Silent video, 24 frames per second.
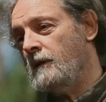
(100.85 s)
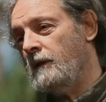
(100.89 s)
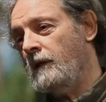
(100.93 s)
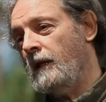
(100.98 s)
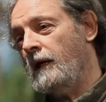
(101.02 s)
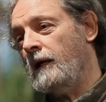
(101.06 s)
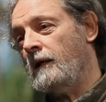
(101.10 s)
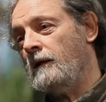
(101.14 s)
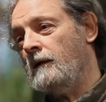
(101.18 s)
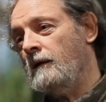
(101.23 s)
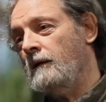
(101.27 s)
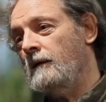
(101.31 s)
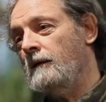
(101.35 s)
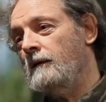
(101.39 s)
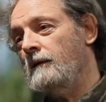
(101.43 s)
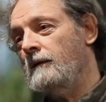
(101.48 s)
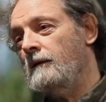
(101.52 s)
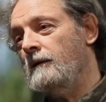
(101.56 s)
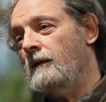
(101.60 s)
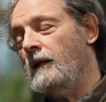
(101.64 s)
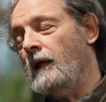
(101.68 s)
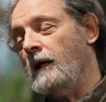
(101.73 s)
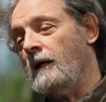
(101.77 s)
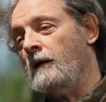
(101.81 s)
that
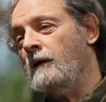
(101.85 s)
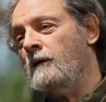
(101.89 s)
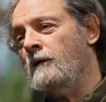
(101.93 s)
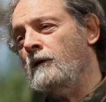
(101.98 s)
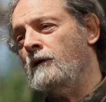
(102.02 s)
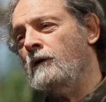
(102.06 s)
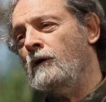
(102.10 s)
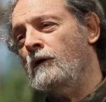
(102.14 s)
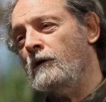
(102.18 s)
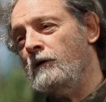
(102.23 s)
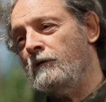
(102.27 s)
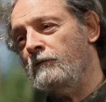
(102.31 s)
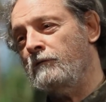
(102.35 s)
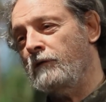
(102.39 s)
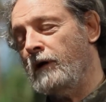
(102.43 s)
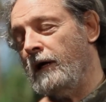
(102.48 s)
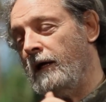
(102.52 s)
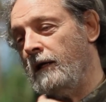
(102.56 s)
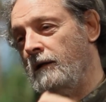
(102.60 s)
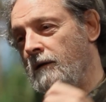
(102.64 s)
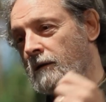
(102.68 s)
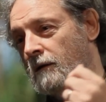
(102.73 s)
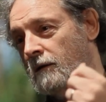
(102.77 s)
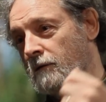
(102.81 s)
could have
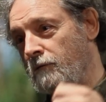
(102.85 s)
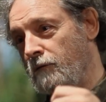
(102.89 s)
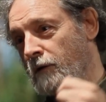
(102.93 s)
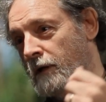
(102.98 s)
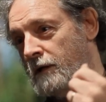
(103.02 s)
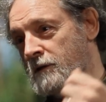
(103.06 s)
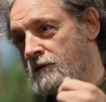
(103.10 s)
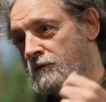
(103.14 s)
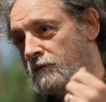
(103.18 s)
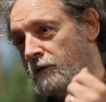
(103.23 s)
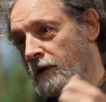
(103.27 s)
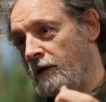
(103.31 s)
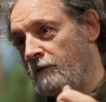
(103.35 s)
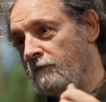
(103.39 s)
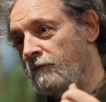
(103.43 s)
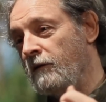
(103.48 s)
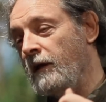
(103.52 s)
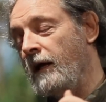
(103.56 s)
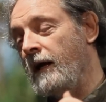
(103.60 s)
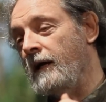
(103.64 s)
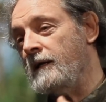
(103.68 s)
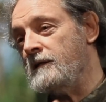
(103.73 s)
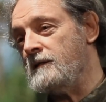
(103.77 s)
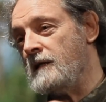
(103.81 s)
raised red
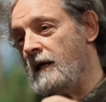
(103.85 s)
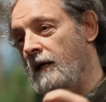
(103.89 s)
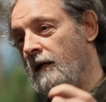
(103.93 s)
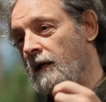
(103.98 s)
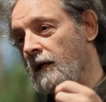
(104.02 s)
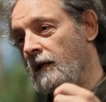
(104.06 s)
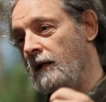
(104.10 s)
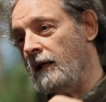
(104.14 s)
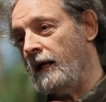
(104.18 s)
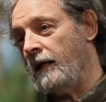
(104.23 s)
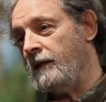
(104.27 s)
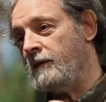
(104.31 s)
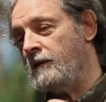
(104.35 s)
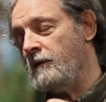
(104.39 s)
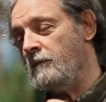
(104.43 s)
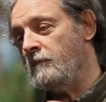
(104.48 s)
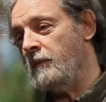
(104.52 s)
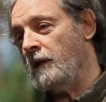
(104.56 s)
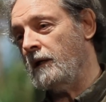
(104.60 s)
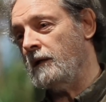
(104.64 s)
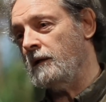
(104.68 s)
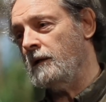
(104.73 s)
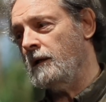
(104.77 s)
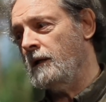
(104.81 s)
flags had I let them.
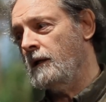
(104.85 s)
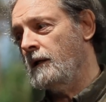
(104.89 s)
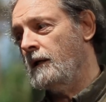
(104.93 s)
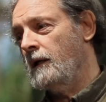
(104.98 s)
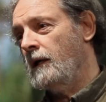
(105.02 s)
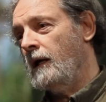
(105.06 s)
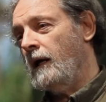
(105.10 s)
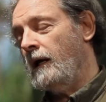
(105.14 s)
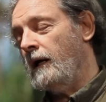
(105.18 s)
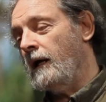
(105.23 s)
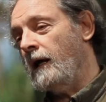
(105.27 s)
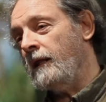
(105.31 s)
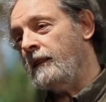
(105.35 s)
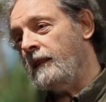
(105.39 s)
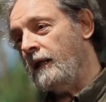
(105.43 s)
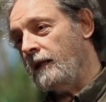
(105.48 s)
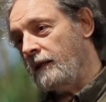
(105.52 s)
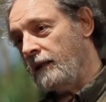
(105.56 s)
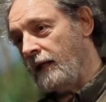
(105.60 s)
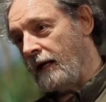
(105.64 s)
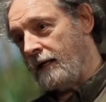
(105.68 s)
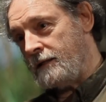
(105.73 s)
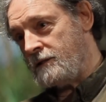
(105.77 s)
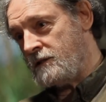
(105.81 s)
And I think
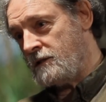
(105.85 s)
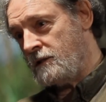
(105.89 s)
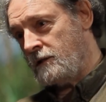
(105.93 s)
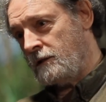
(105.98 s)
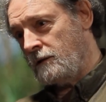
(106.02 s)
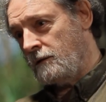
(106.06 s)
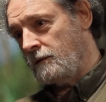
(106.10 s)
that's